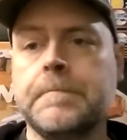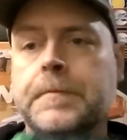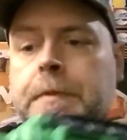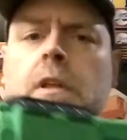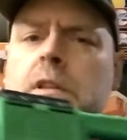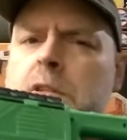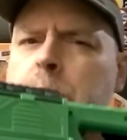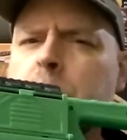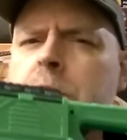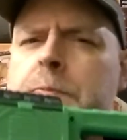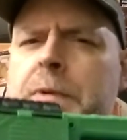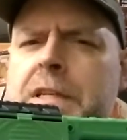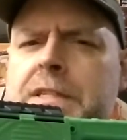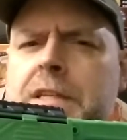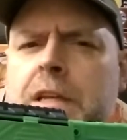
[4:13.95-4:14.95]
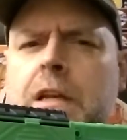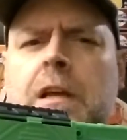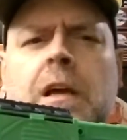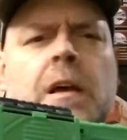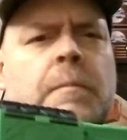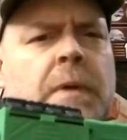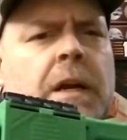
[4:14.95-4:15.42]
The Sportsman is neat,
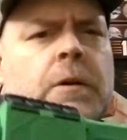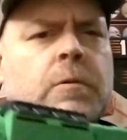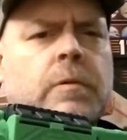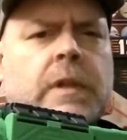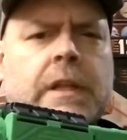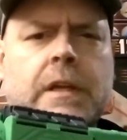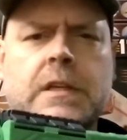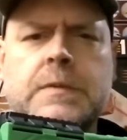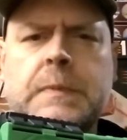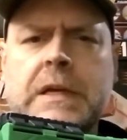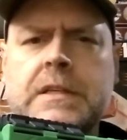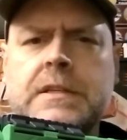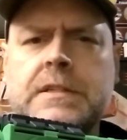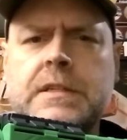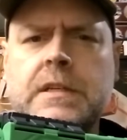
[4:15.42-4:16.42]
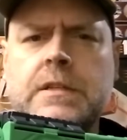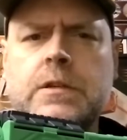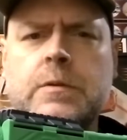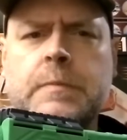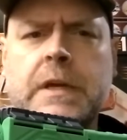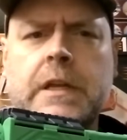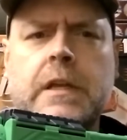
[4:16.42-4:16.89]
but I don't really expect to see too
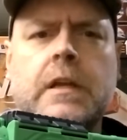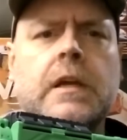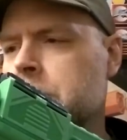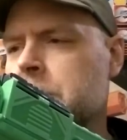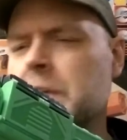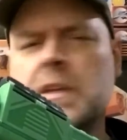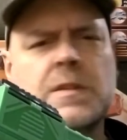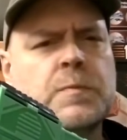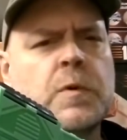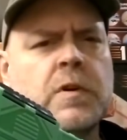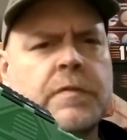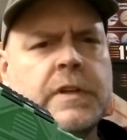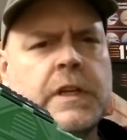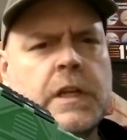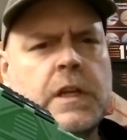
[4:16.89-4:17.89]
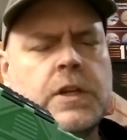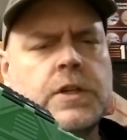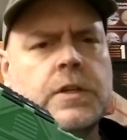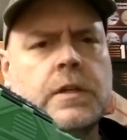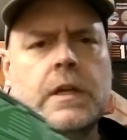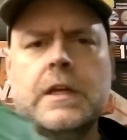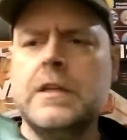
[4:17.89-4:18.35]
many. I think it's more of a
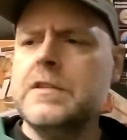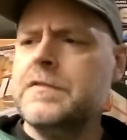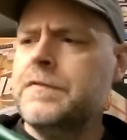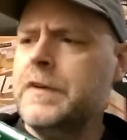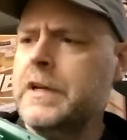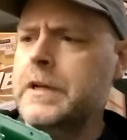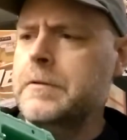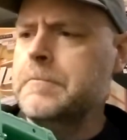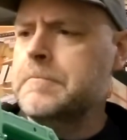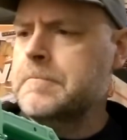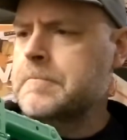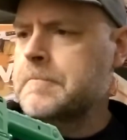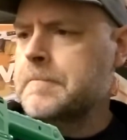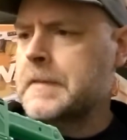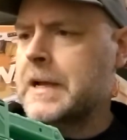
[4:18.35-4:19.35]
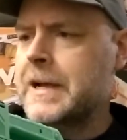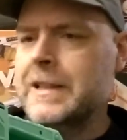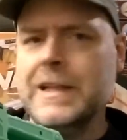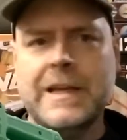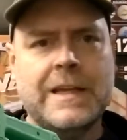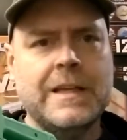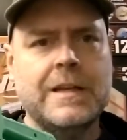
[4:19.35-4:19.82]
niche. It is fun. I
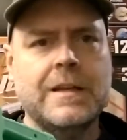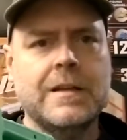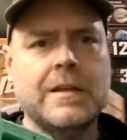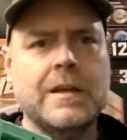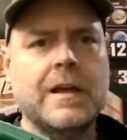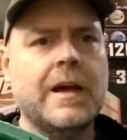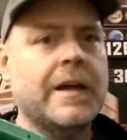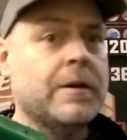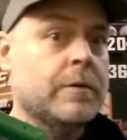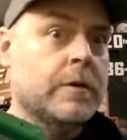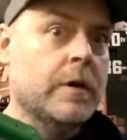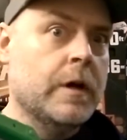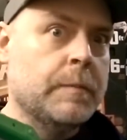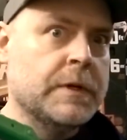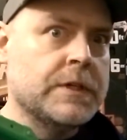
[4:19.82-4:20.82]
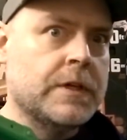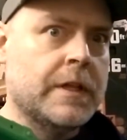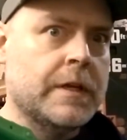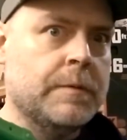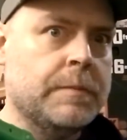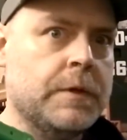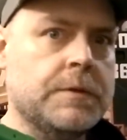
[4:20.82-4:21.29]
like it. I don't know how much I'll
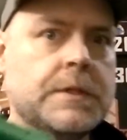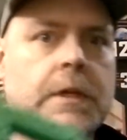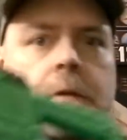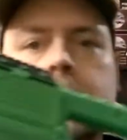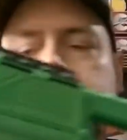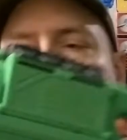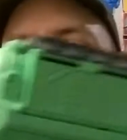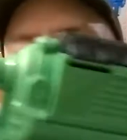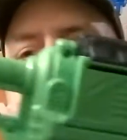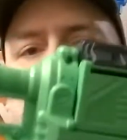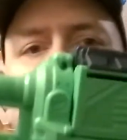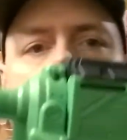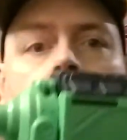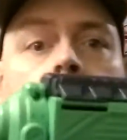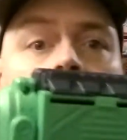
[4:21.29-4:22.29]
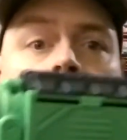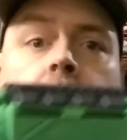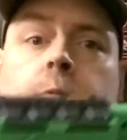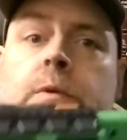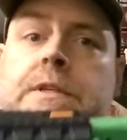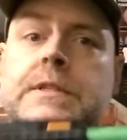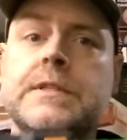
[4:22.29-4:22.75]
end up using it. One of
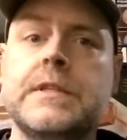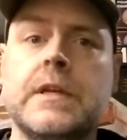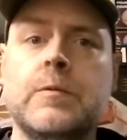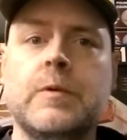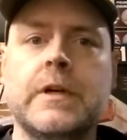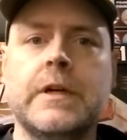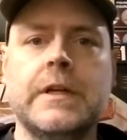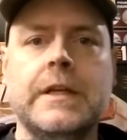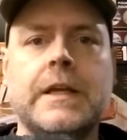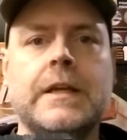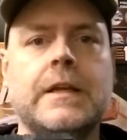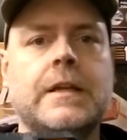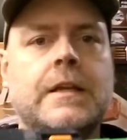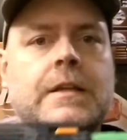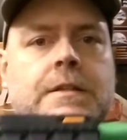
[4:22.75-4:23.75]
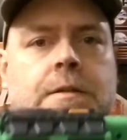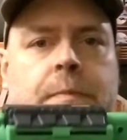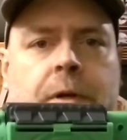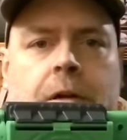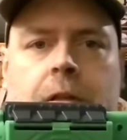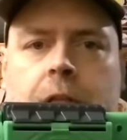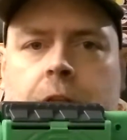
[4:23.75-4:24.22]
the reasons that I wanted to get it is
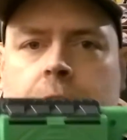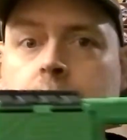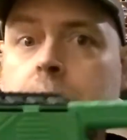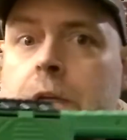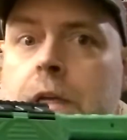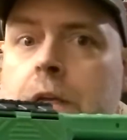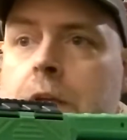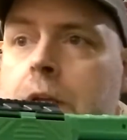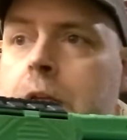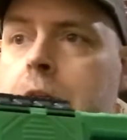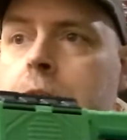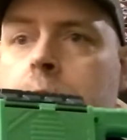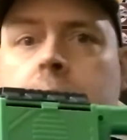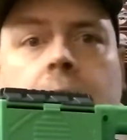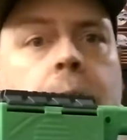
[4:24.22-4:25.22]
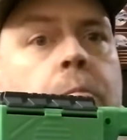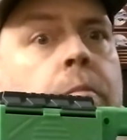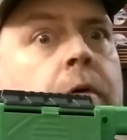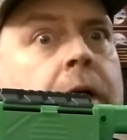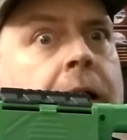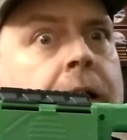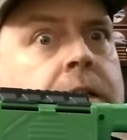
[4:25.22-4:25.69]
apparently you can do a
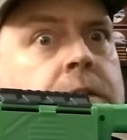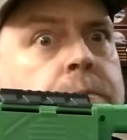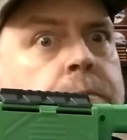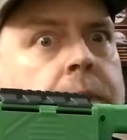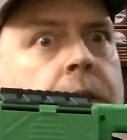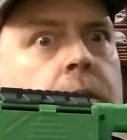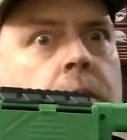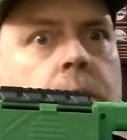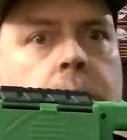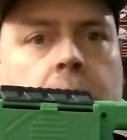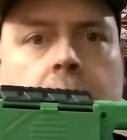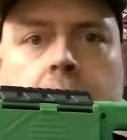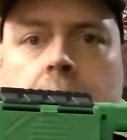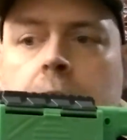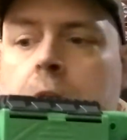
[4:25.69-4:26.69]
brass barrel mod